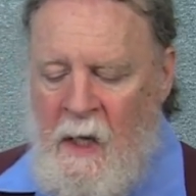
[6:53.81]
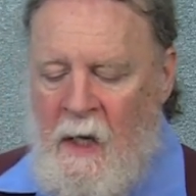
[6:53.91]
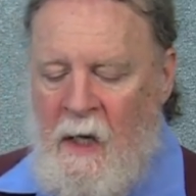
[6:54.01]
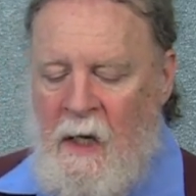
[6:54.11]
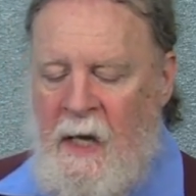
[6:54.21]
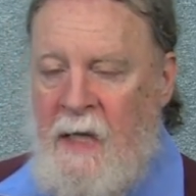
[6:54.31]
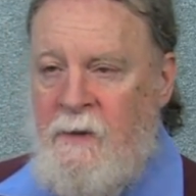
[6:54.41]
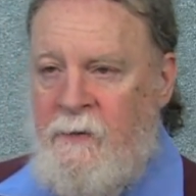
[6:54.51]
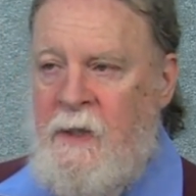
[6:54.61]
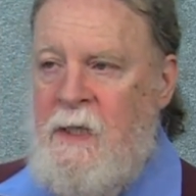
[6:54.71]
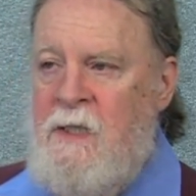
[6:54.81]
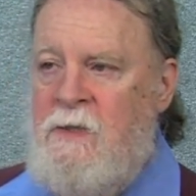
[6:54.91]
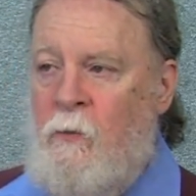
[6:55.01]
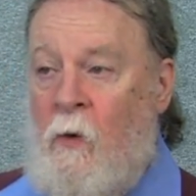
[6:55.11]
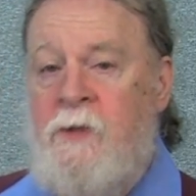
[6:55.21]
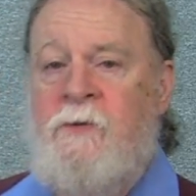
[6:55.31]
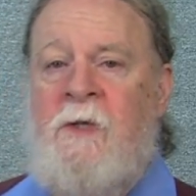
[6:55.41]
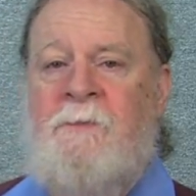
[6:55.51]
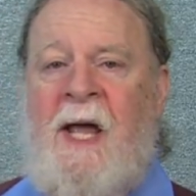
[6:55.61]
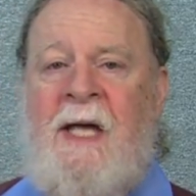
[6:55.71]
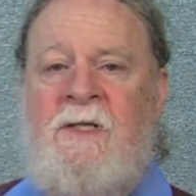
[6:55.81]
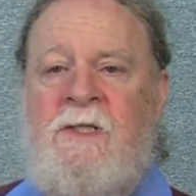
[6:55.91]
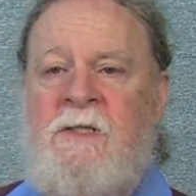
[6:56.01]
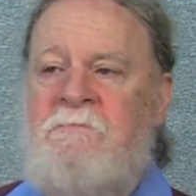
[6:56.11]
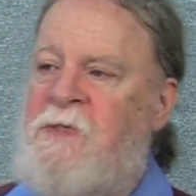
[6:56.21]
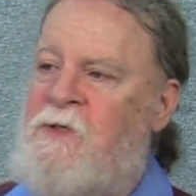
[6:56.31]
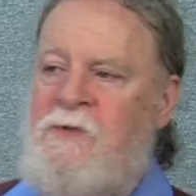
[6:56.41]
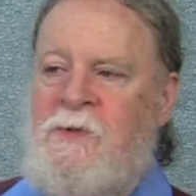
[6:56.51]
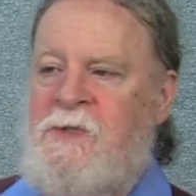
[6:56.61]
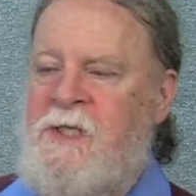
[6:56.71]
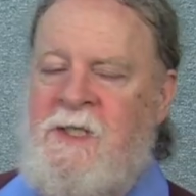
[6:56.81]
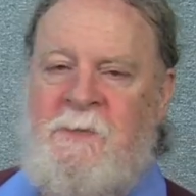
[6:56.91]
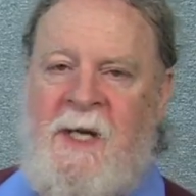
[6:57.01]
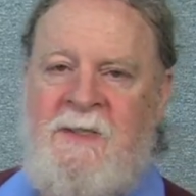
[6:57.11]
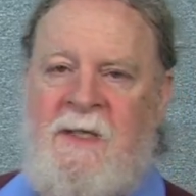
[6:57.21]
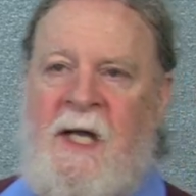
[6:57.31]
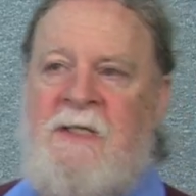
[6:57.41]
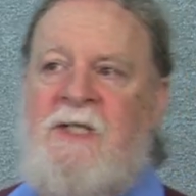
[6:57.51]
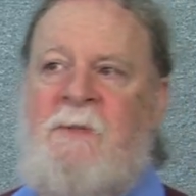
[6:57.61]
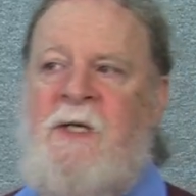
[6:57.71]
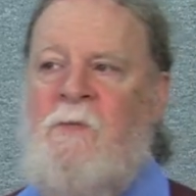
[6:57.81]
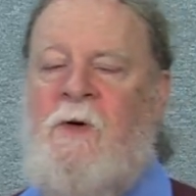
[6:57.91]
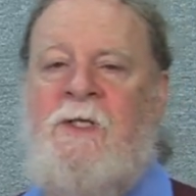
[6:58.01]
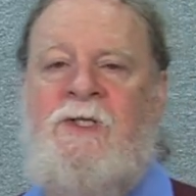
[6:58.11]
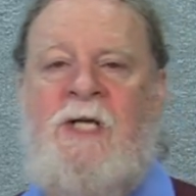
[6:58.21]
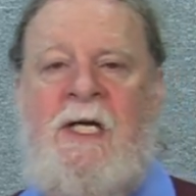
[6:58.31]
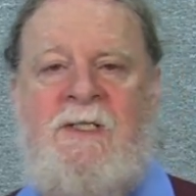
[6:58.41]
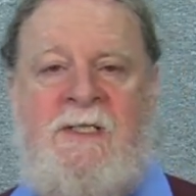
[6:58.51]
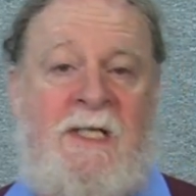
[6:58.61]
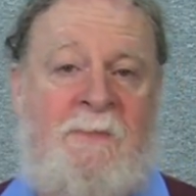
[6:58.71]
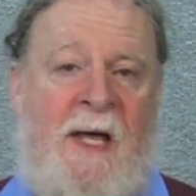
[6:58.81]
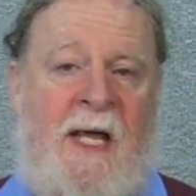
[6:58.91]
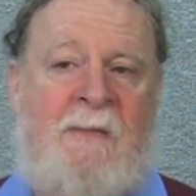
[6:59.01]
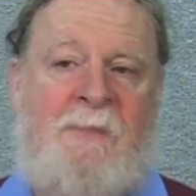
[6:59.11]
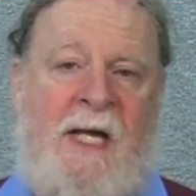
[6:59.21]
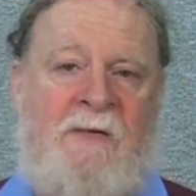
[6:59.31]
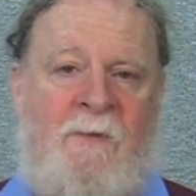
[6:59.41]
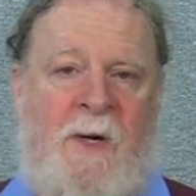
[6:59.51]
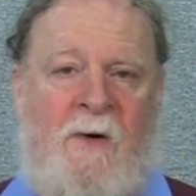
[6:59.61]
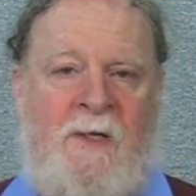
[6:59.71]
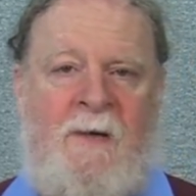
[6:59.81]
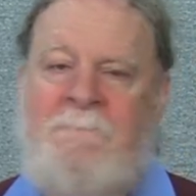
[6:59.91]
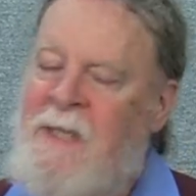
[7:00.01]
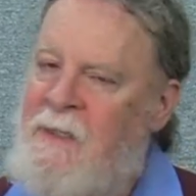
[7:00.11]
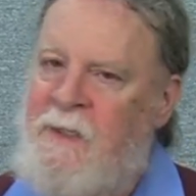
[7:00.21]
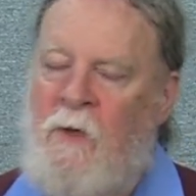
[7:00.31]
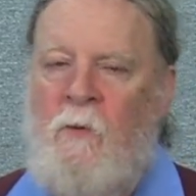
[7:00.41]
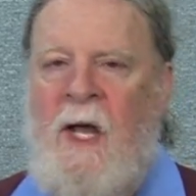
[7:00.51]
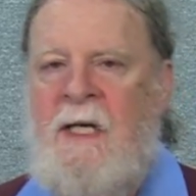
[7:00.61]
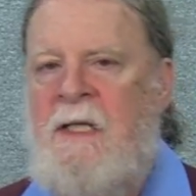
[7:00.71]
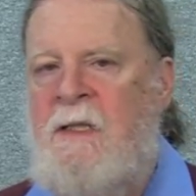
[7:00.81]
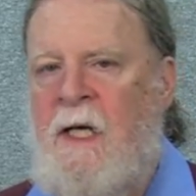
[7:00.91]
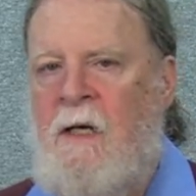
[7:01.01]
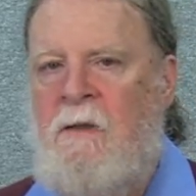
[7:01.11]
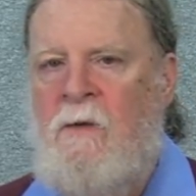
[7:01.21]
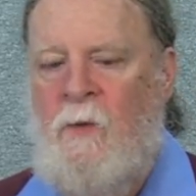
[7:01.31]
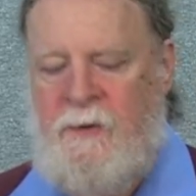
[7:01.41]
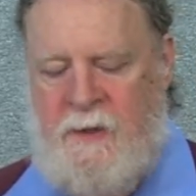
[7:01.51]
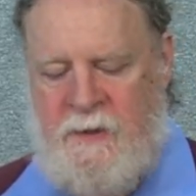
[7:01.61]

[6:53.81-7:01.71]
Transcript: Uh, and the thing is, Wall Street banks, the usual suspects like JP Morgan Chase, Citibank, Bank of America, they're right in there with